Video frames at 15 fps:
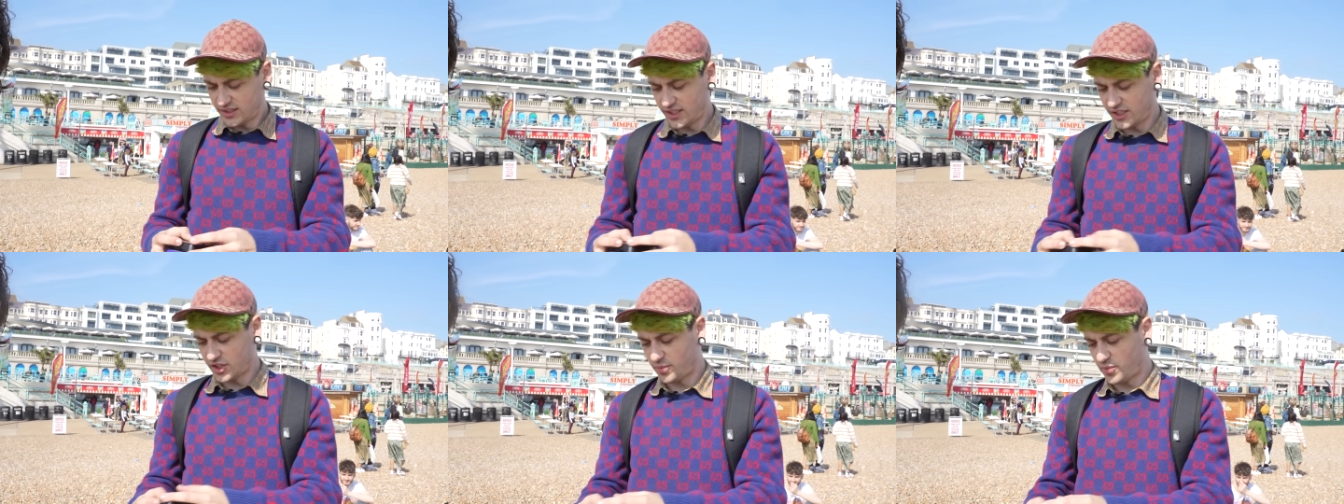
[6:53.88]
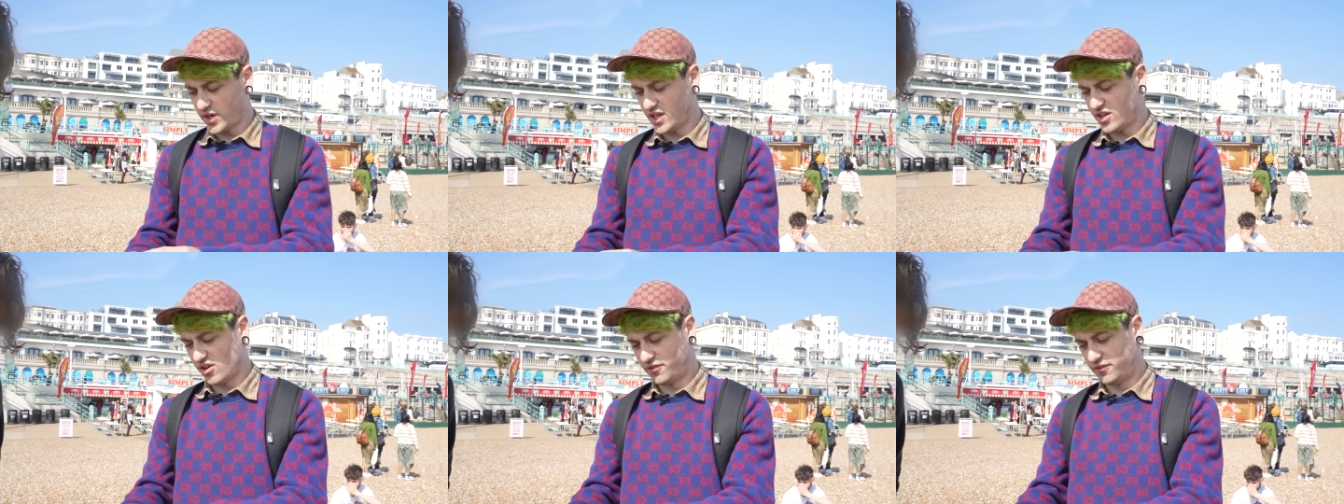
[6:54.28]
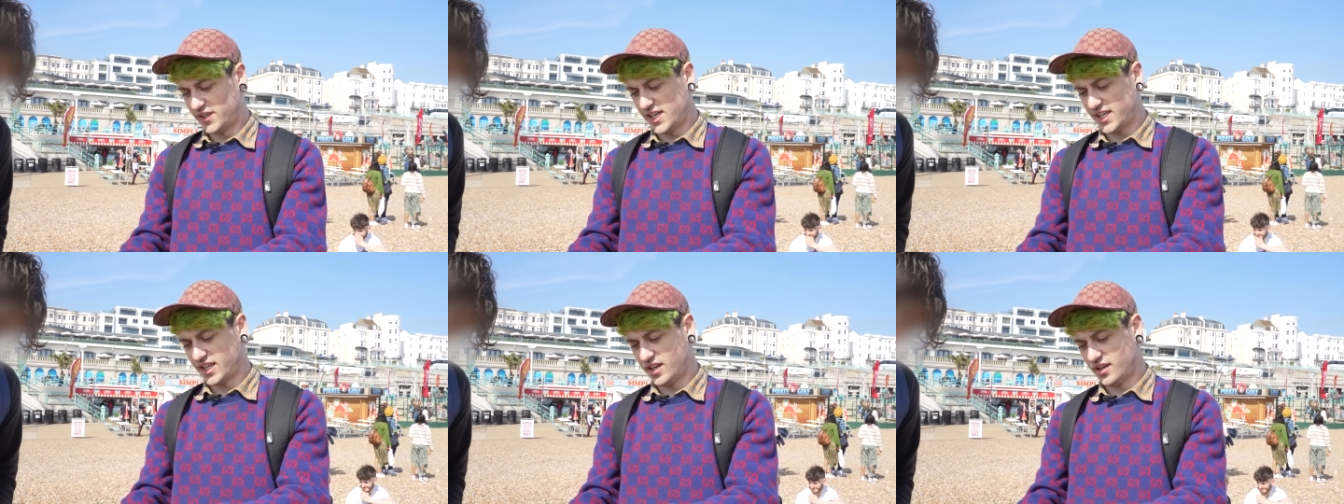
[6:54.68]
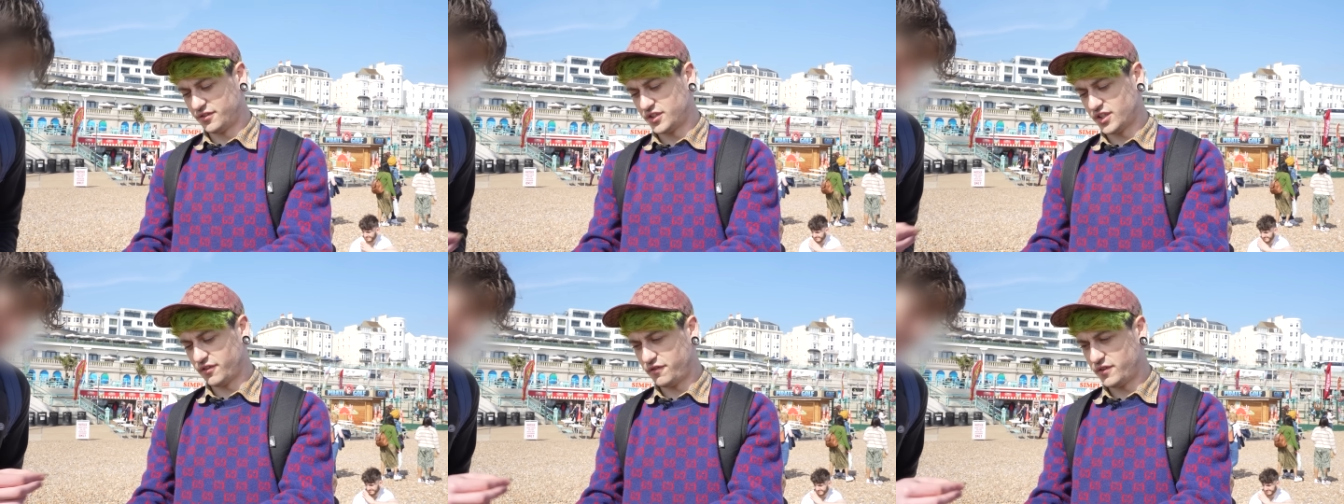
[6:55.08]
So just break off like enough
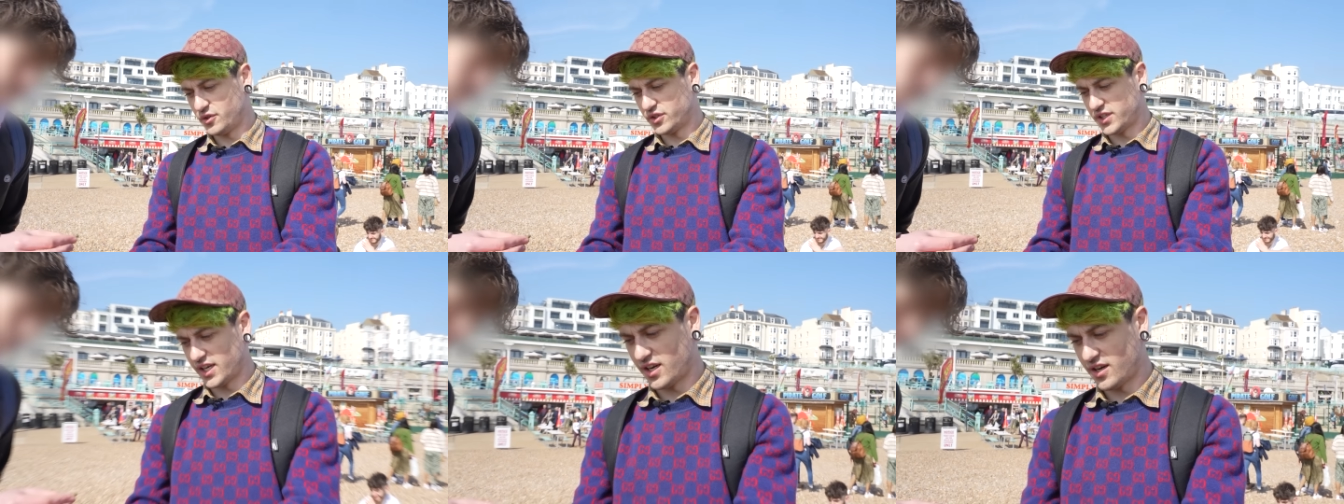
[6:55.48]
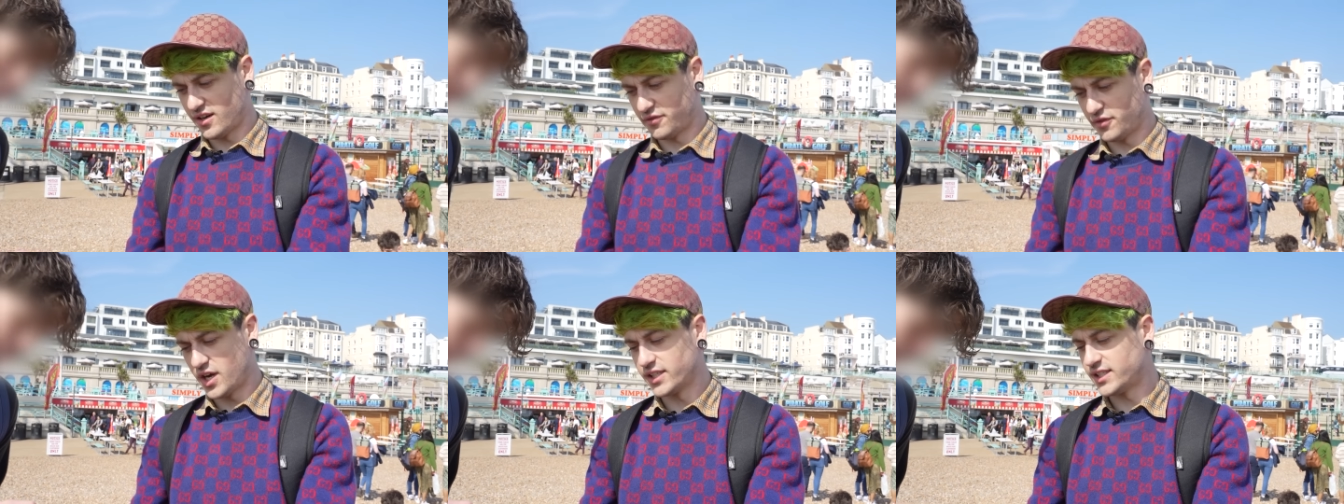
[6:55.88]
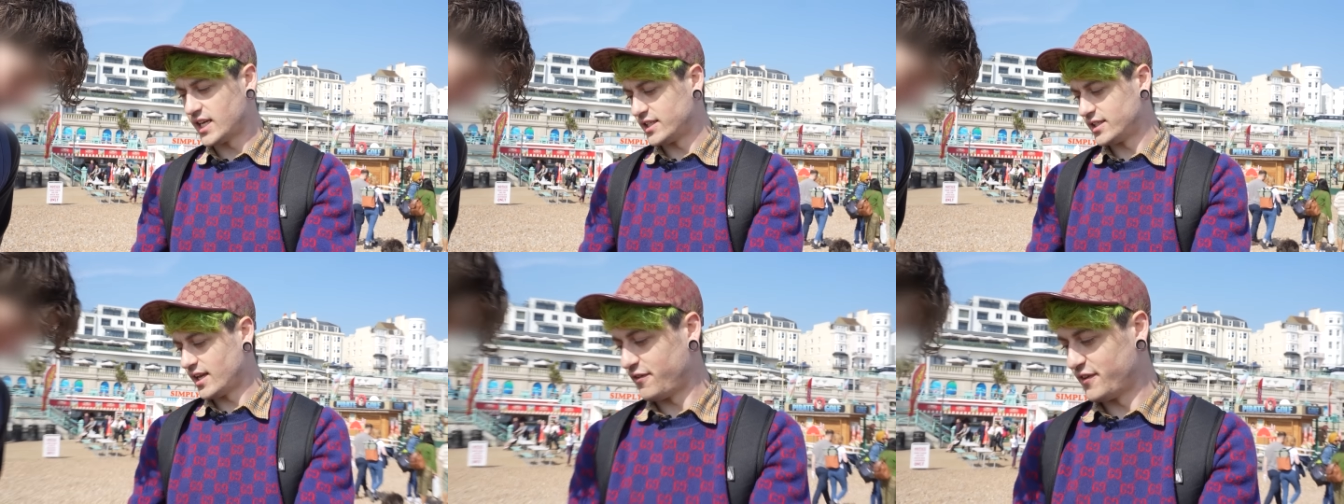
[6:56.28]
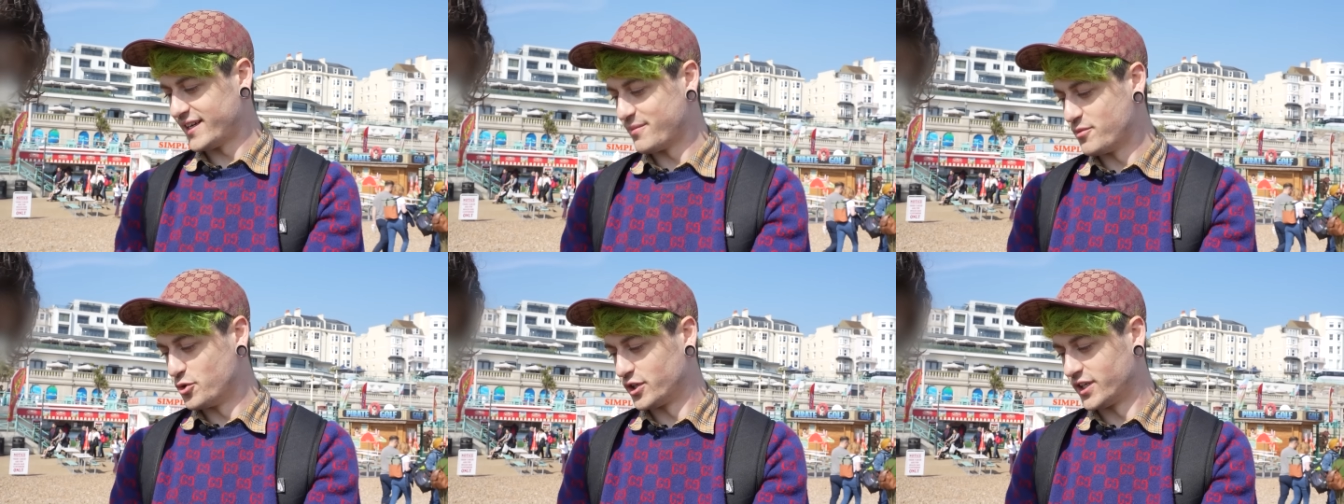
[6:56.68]
so it feels like half. I'd say
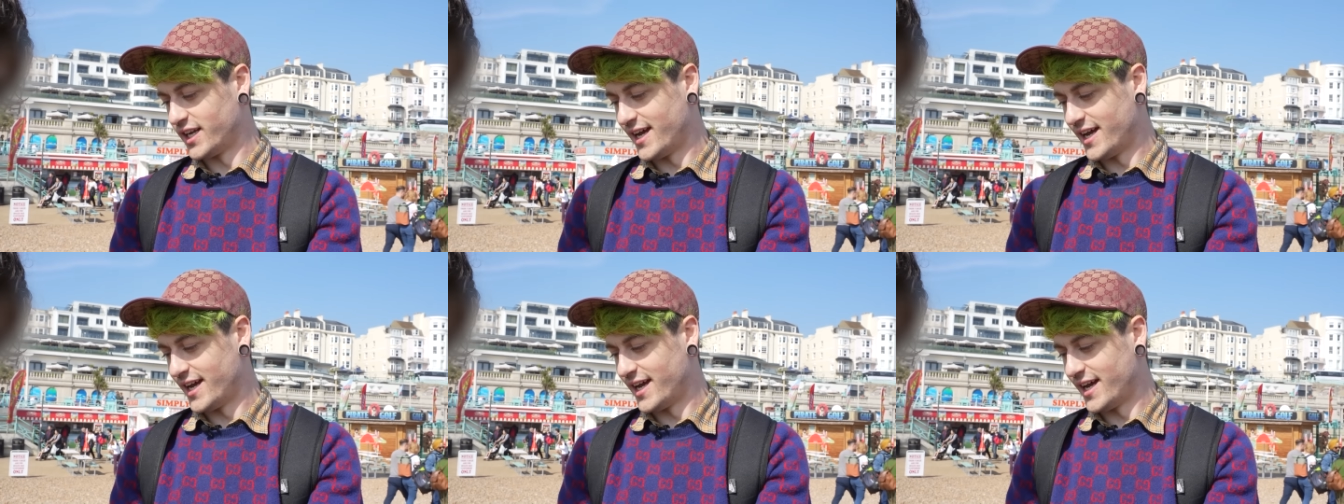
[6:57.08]
definitely more than